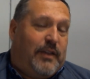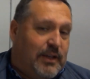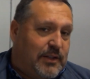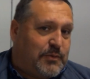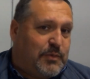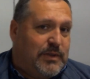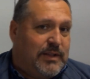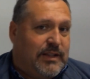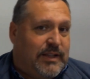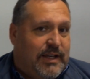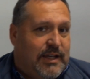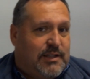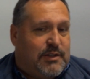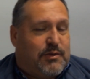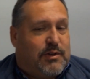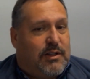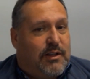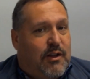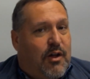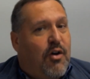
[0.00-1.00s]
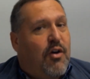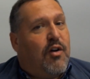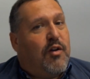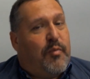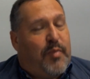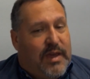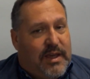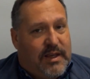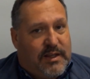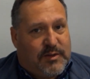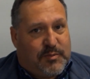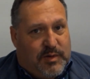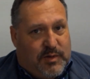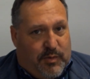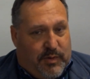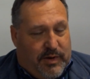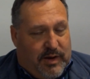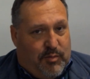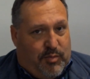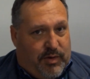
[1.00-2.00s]
This would lead to a long peace
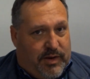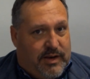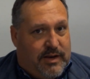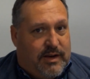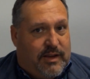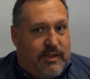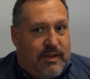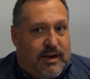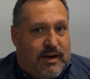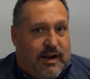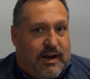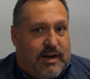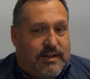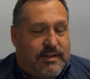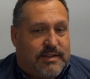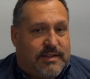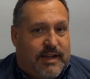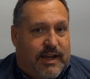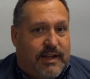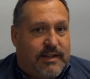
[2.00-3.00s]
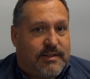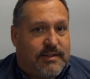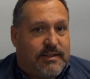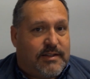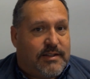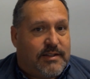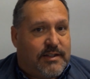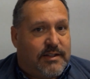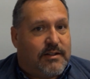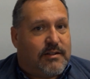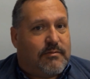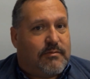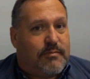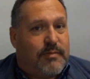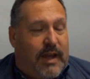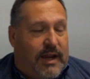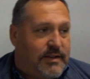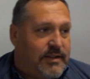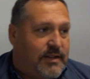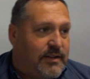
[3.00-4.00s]
between Britain and the United States until
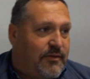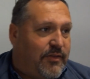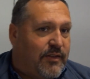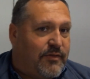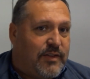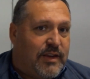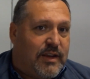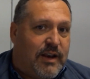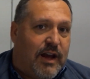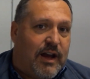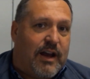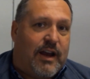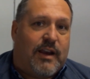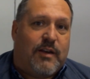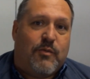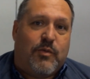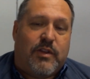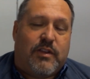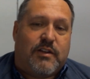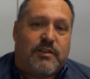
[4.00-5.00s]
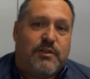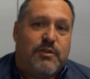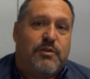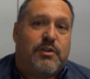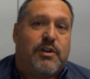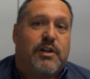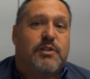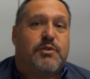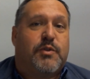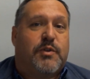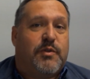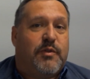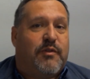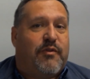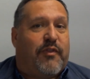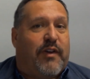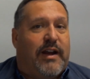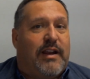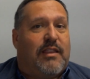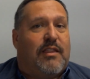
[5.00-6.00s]
1859, when the two countries
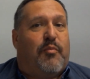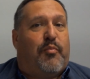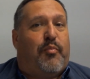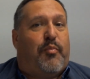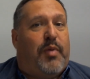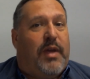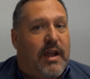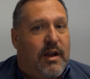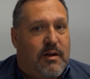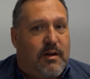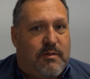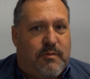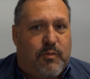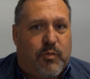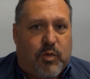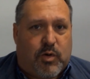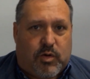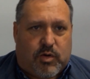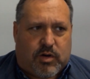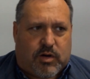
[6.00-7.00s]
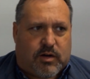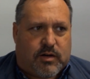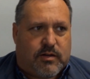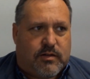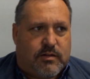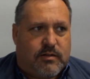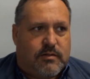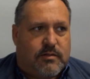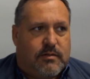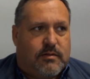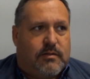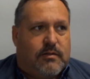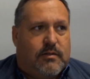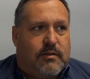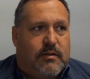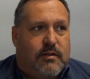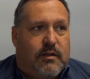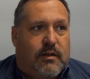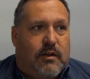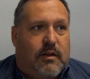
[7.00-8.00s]
would fight the Pig War,
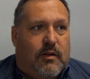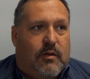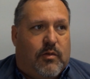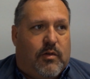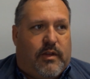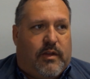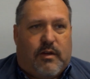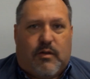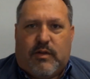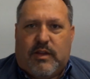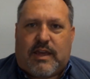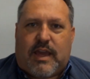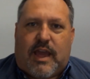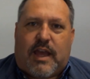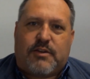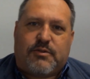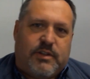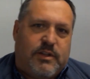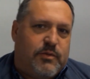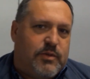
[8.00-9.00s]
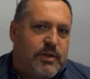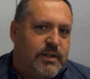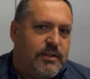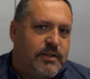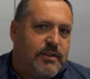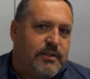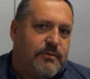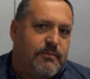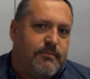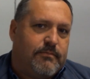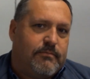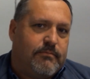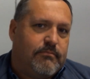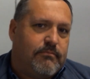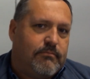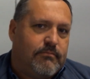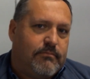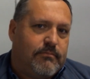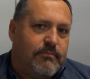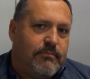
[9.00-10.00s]
where the only casualty was
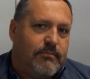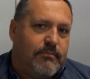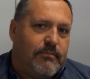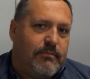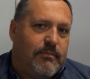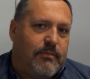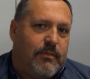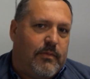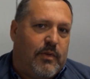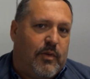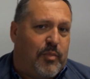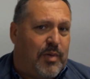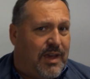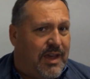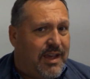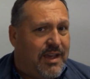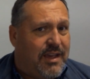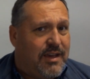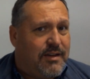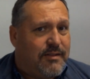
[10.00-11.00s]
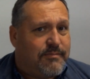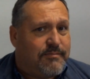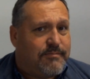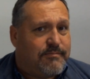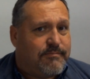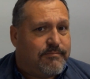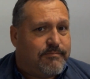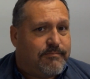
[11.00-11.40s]
the pig?